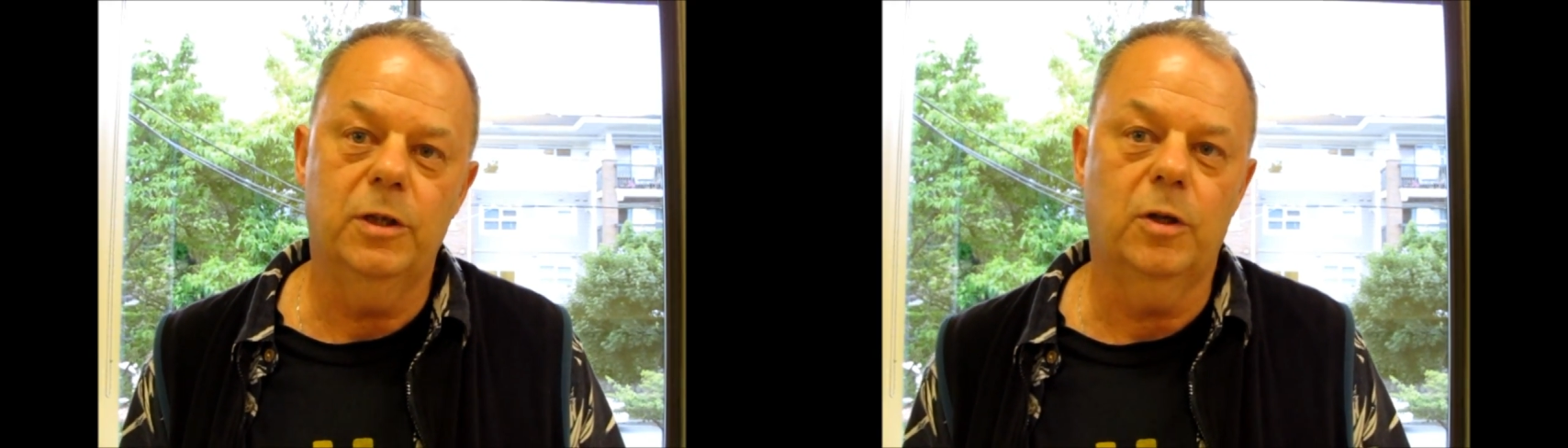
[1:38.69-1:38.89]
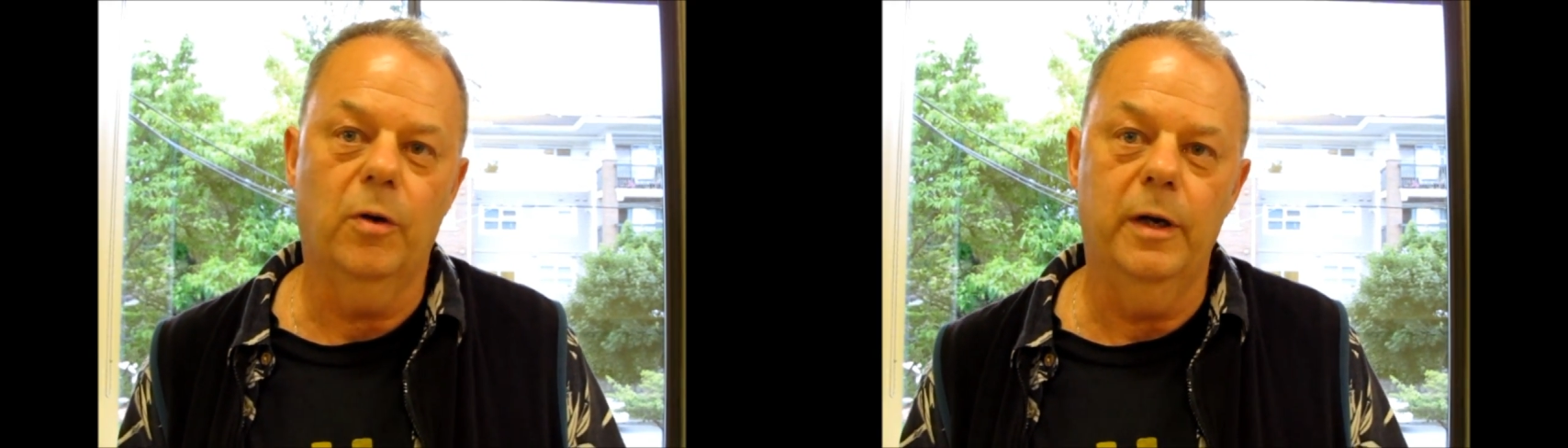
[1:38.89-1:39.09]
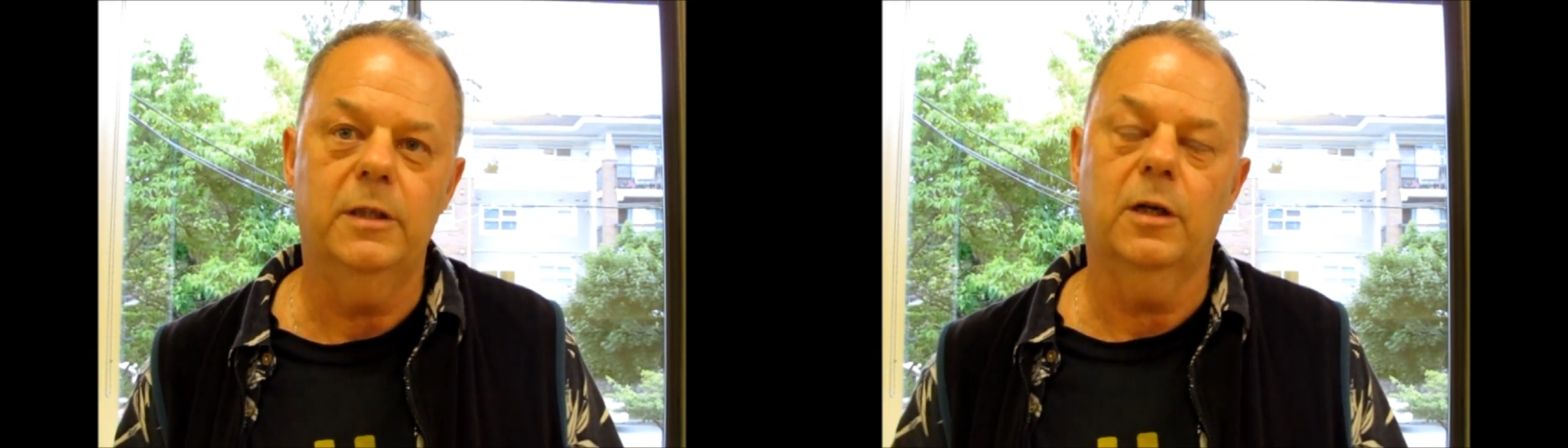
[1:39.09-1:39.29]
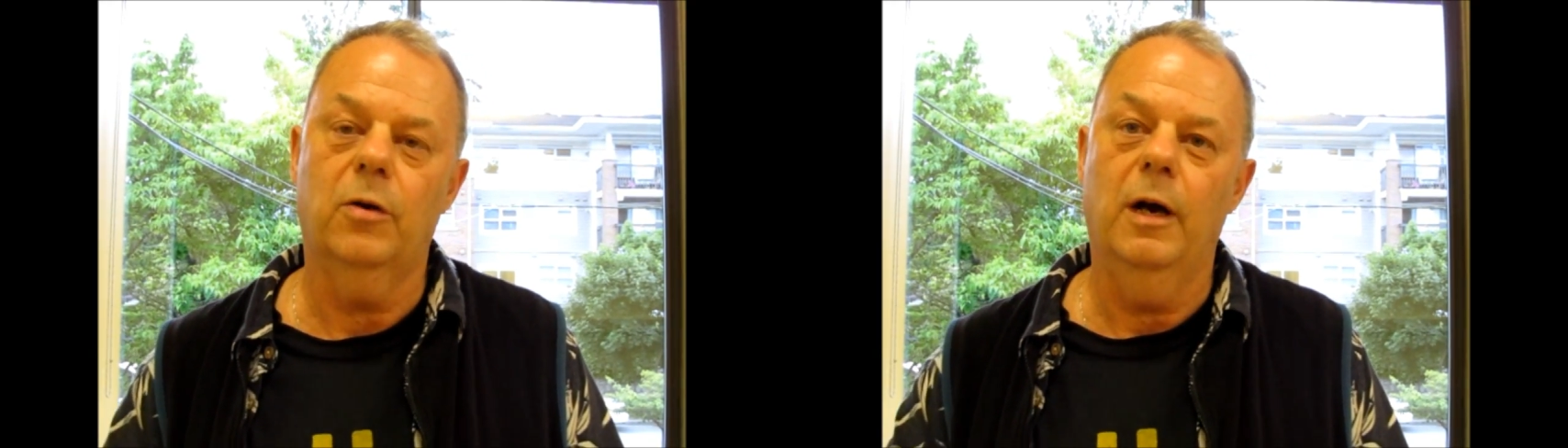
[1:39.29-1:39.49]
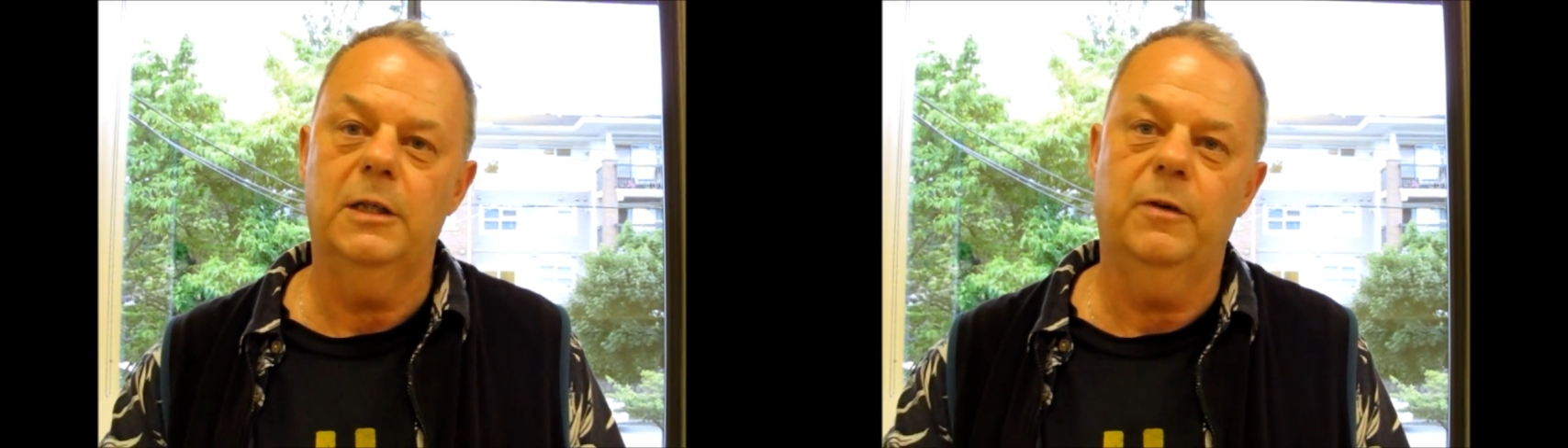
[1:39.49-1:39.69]
stories
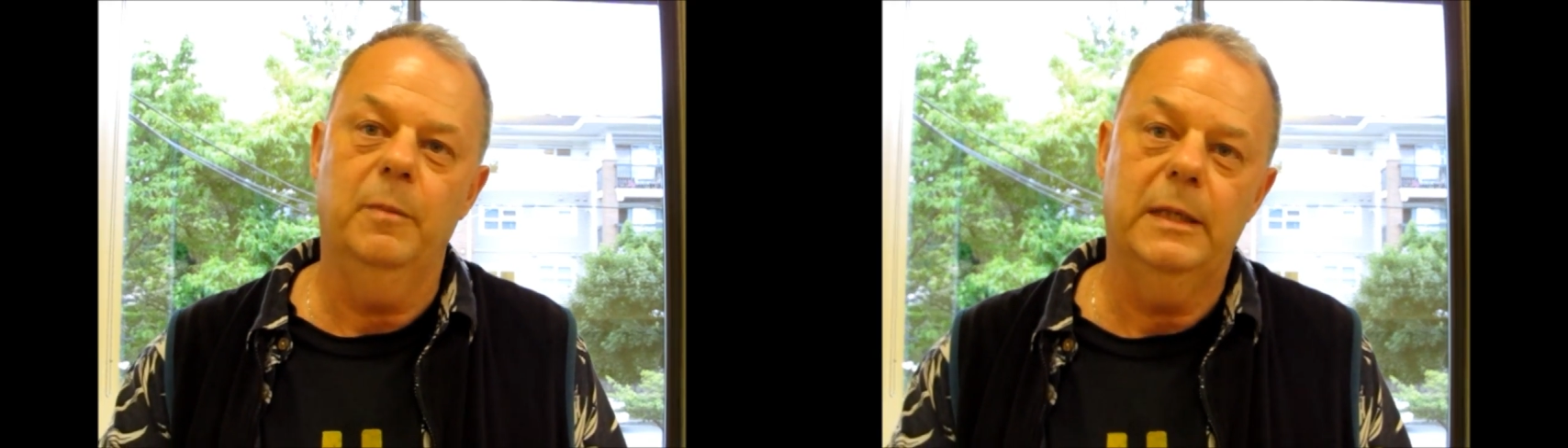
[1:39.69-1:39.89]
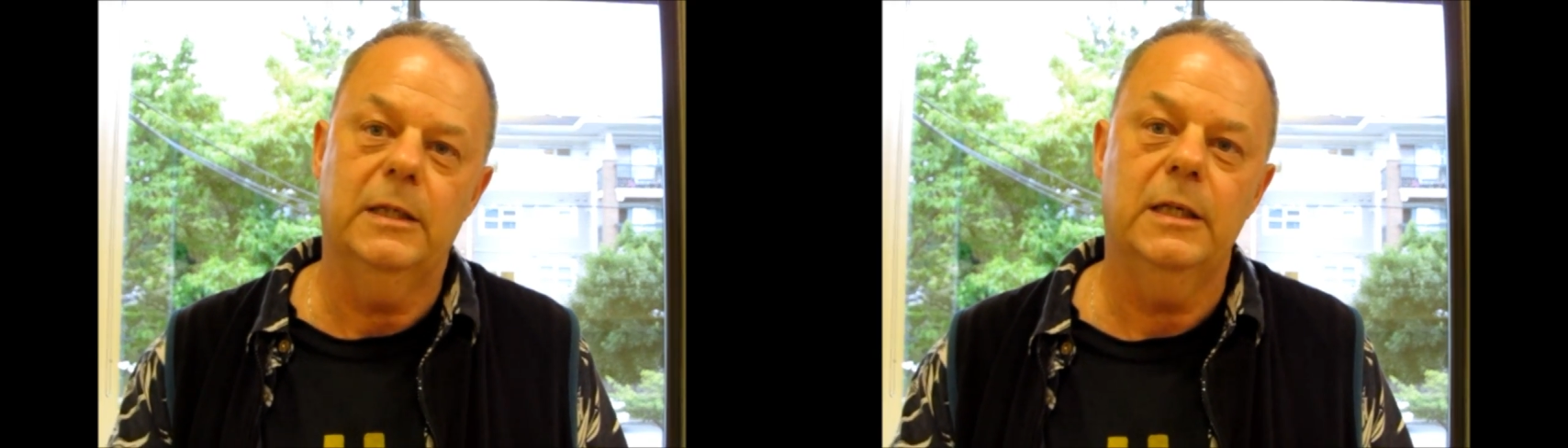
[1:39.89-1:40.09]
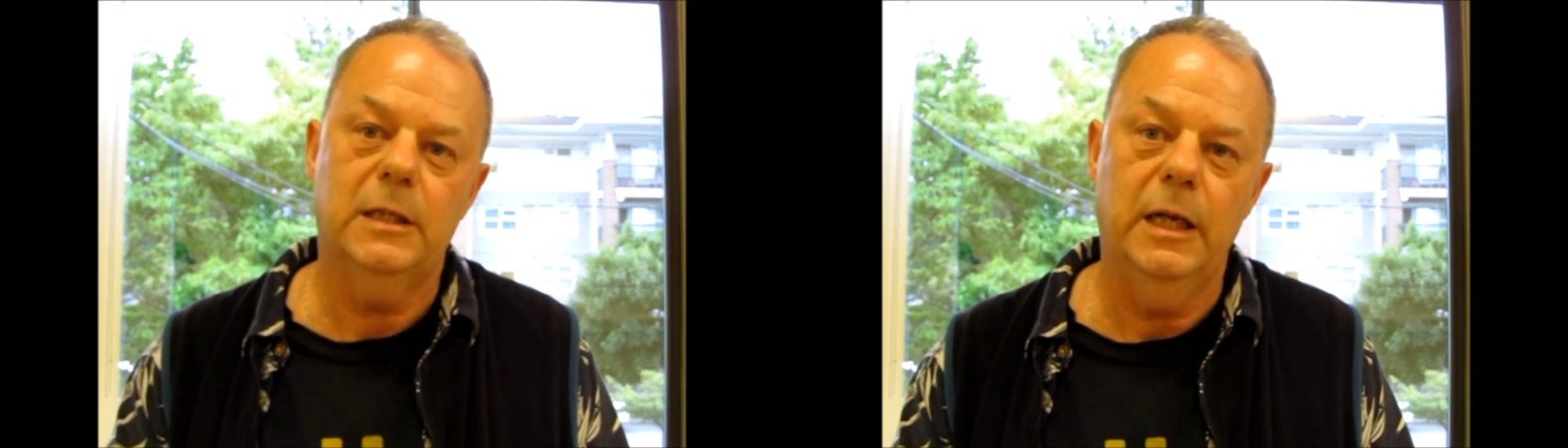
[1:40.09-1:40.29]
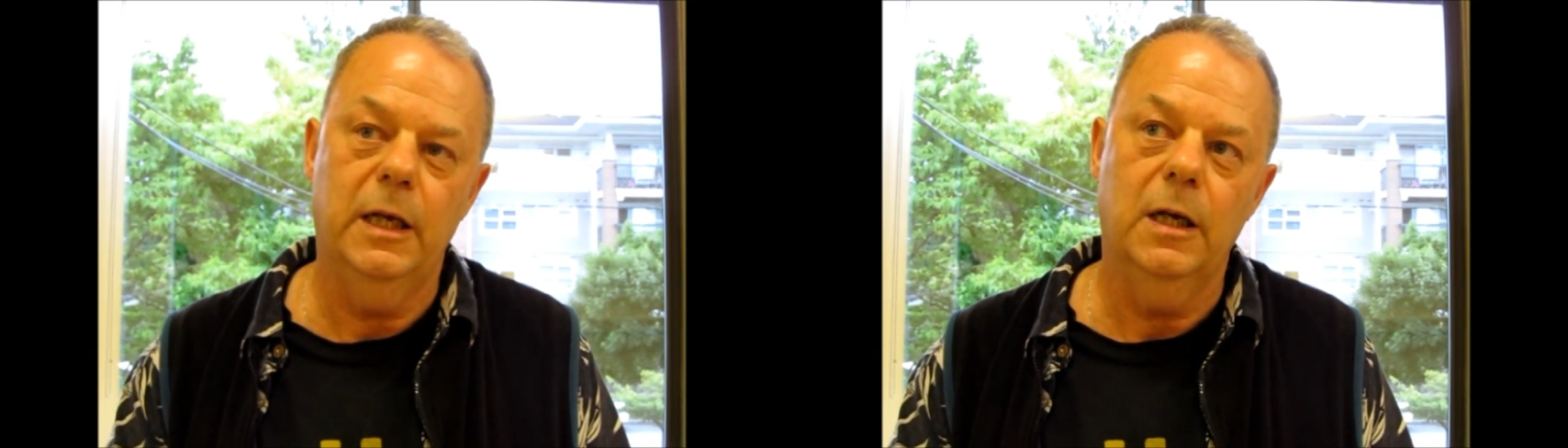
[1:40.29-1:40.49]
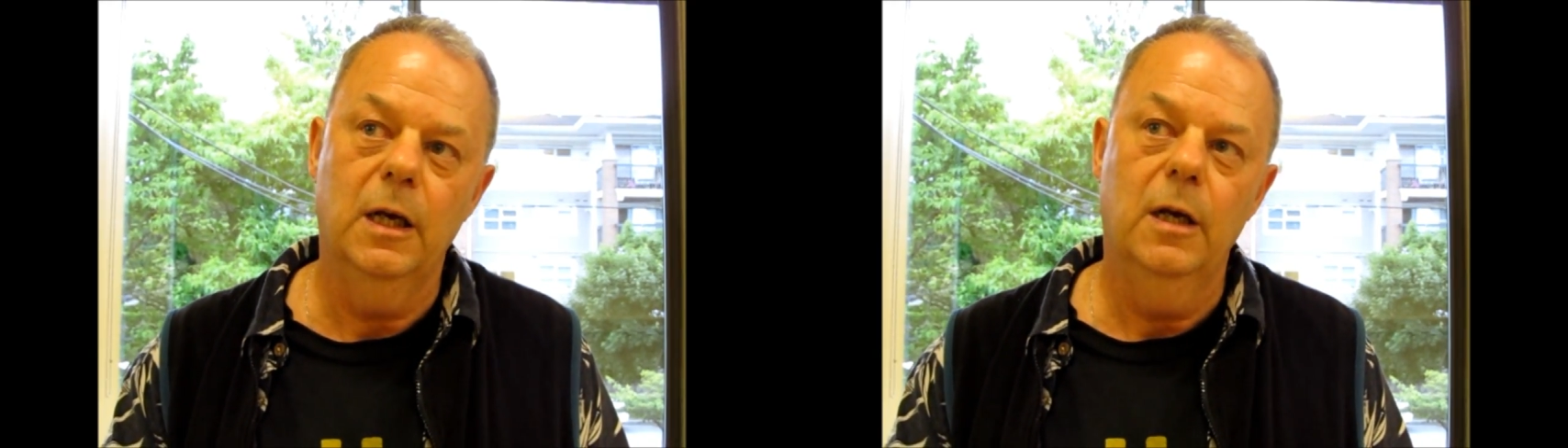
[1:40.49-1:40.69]
across from existing